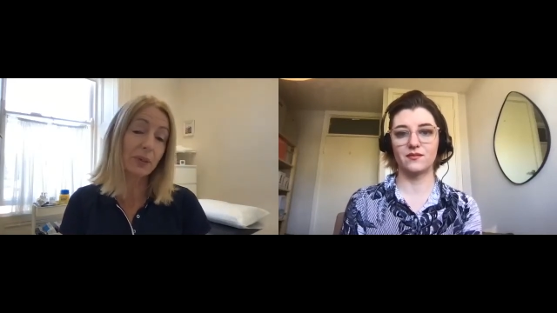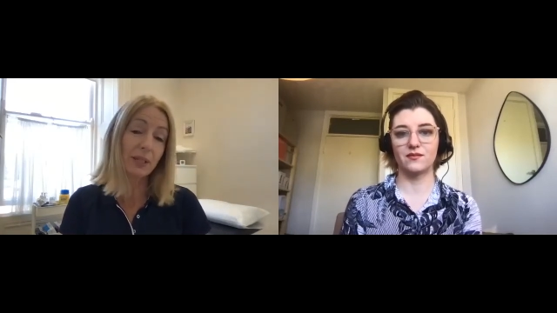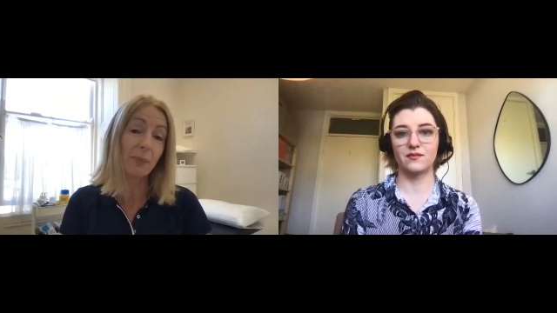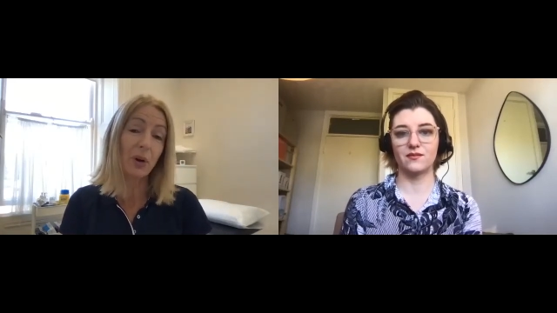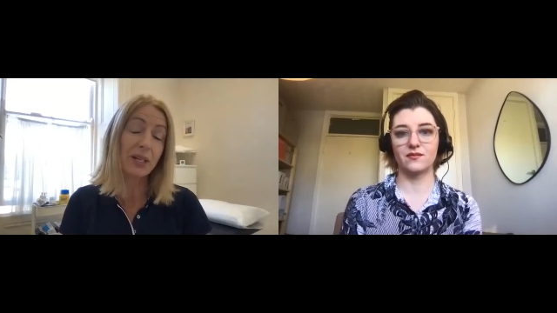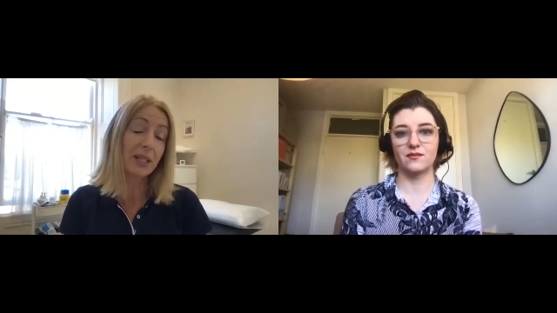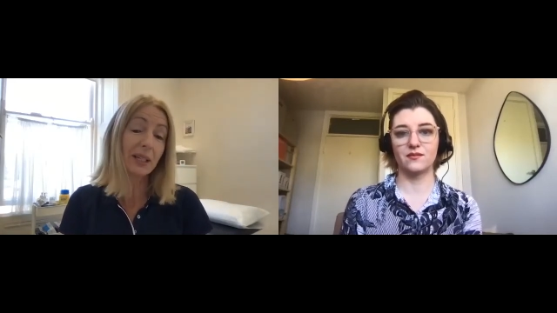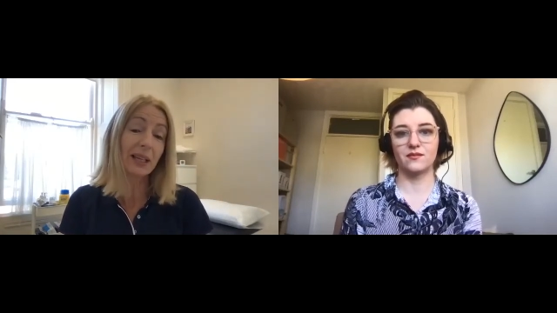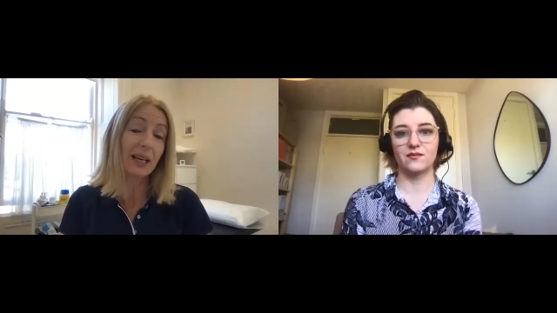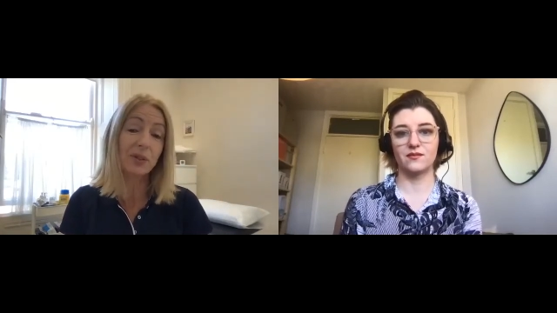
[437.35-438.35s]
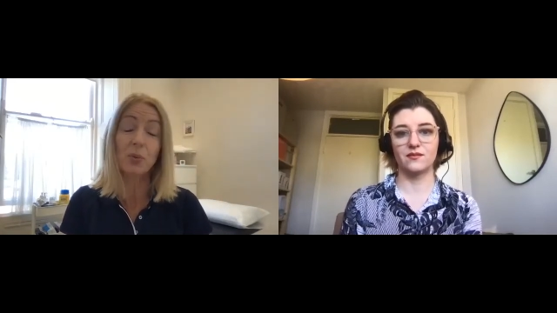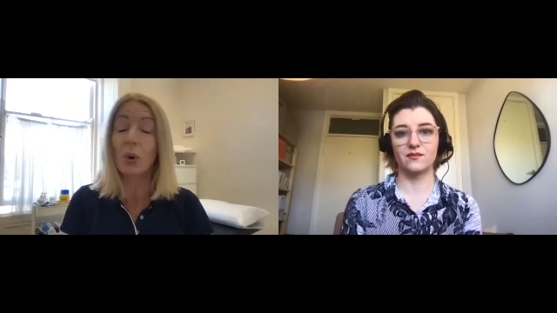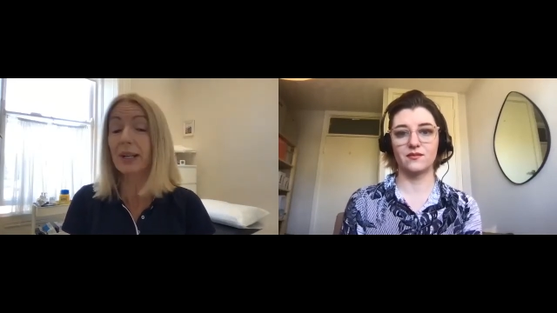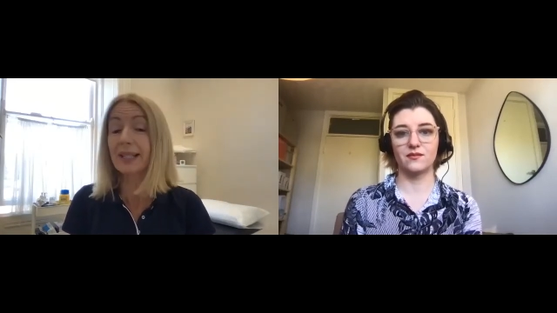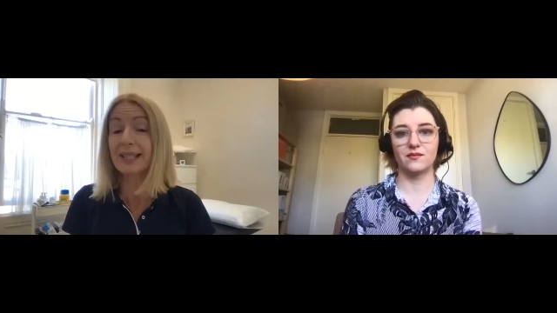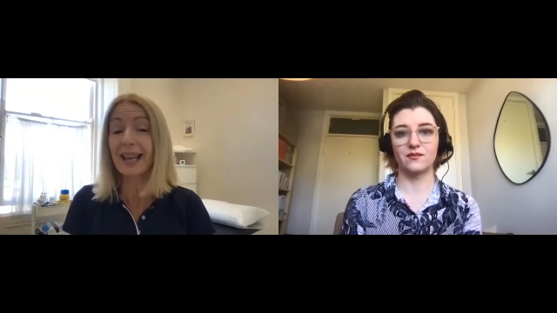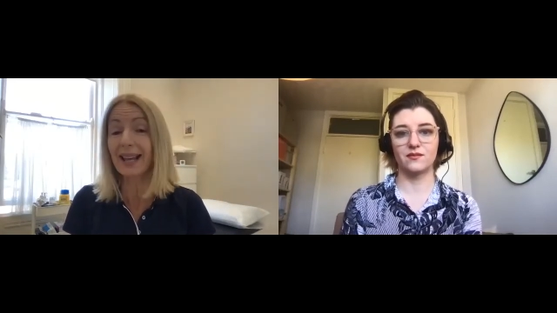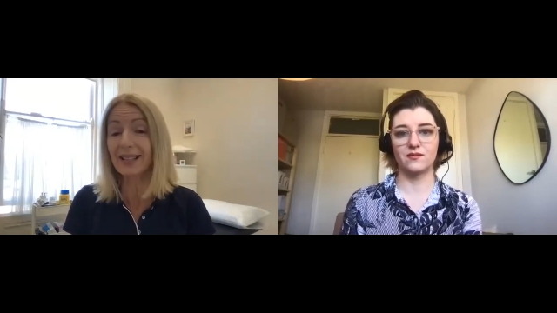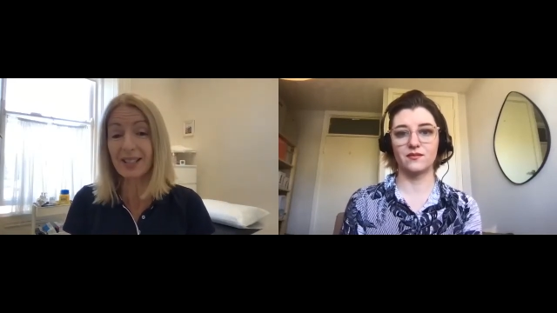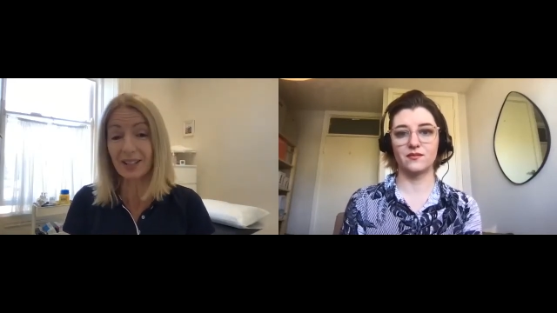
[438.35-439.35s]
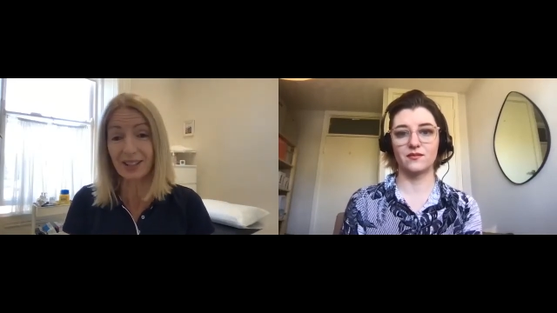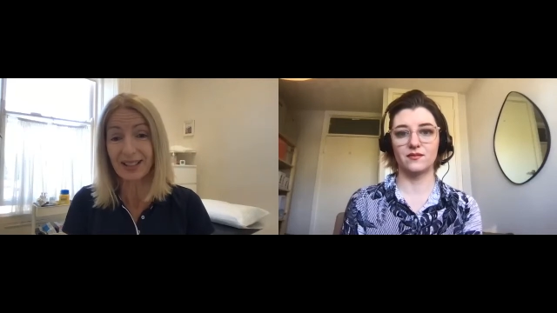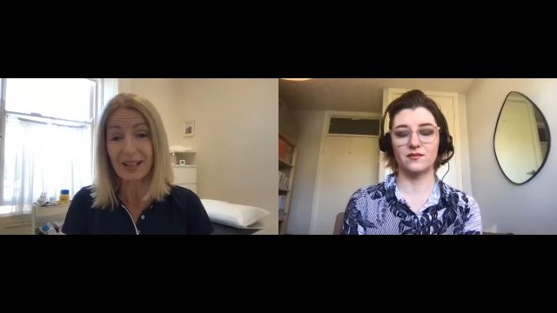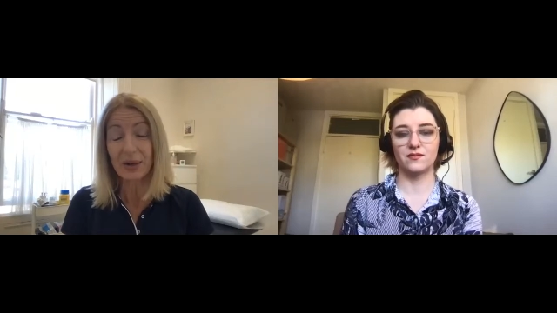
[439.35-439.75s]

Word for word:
Speaker 1: separating out what is cancer